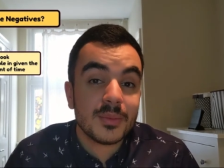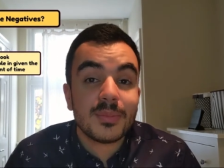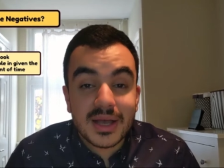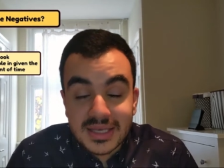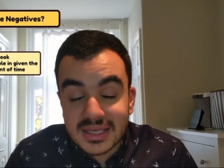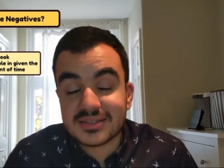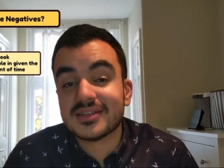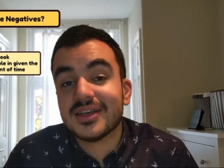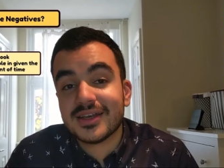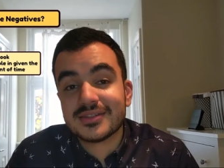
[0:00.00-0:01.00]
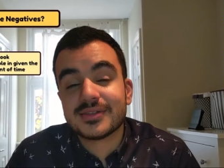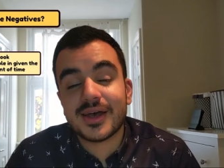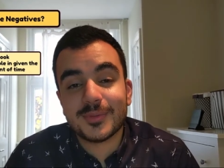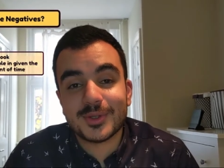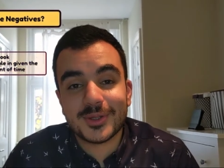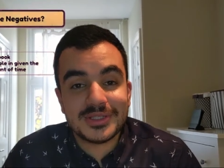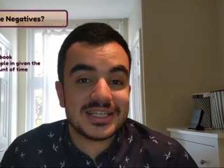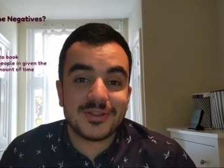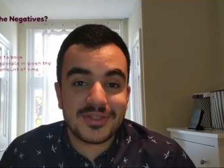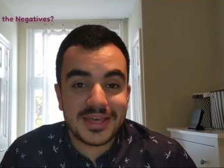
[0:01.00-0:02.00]
But I guess time will only
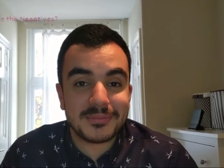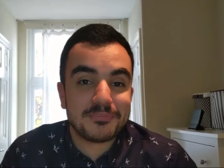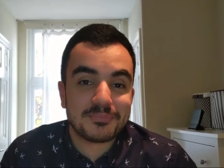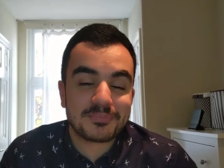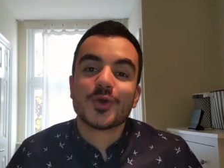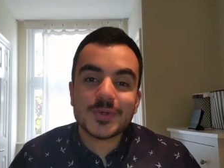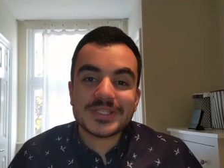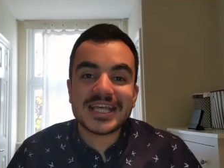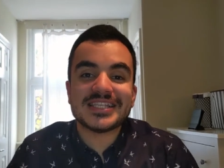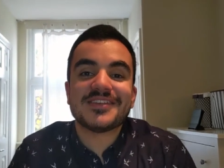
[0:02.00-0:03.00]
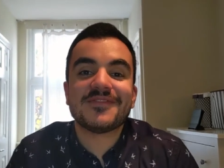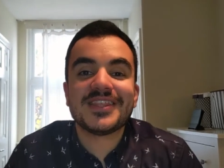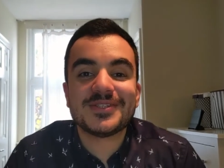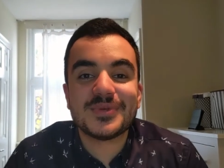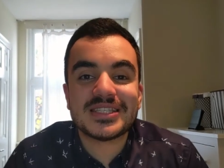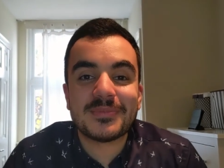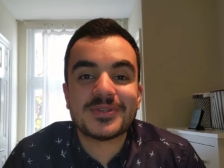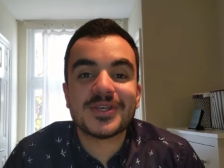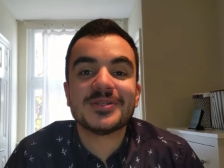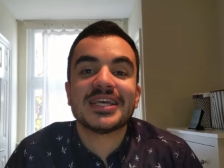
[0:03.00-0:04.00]
tell on that. Cool, so that's it for this week's
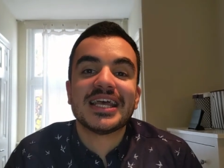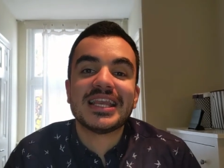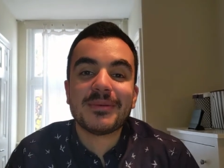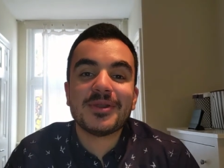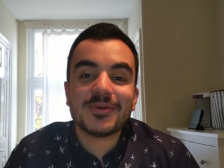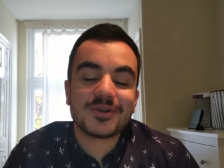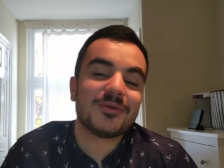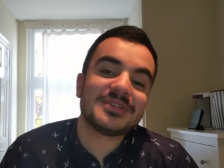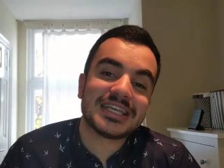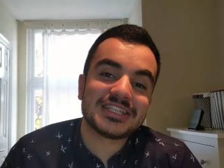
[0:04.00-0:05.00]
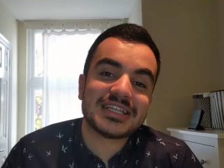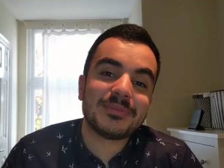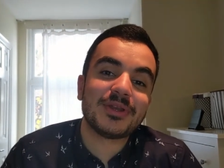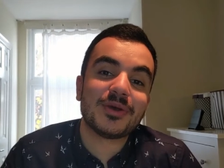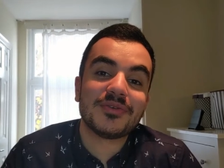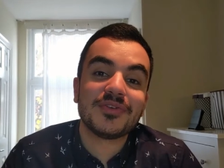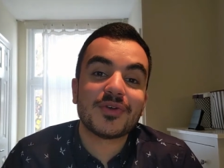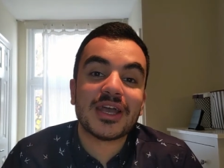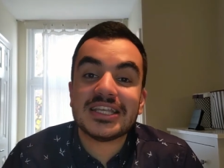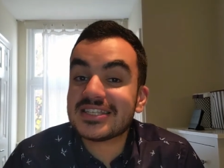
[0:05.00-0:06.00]
episode. Let me know in the comment section down below if you've
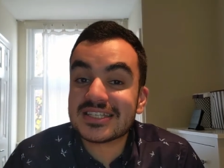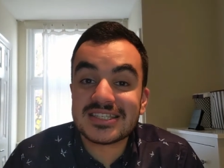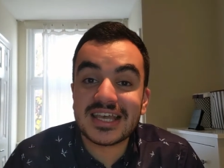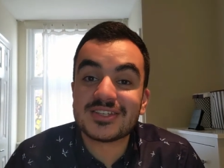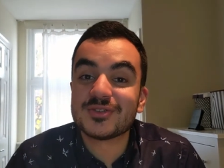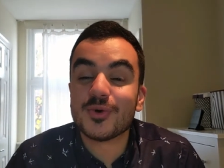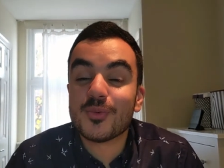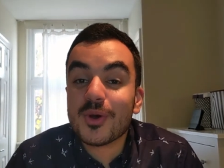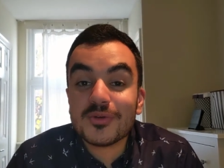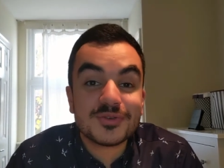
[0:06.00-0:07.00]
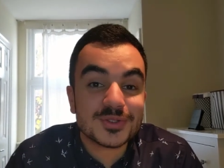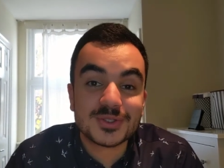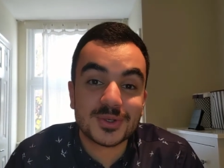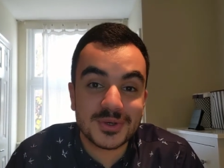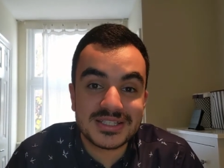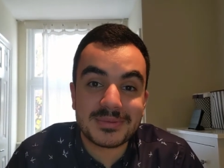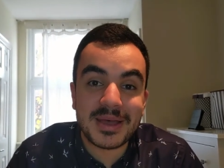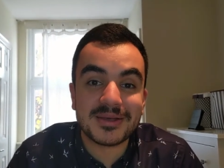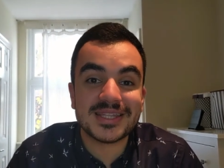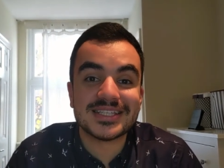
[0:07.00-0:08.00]
got any success or woeful stories
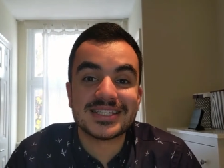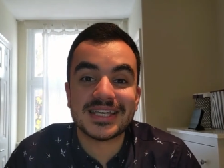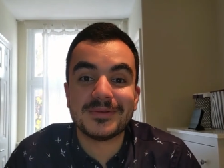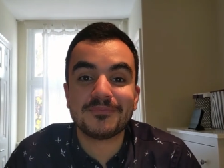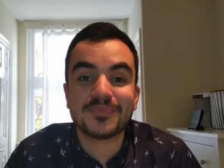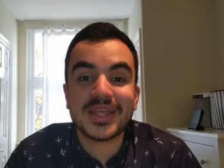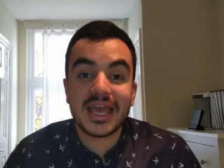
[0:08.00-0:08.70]
about this scheme.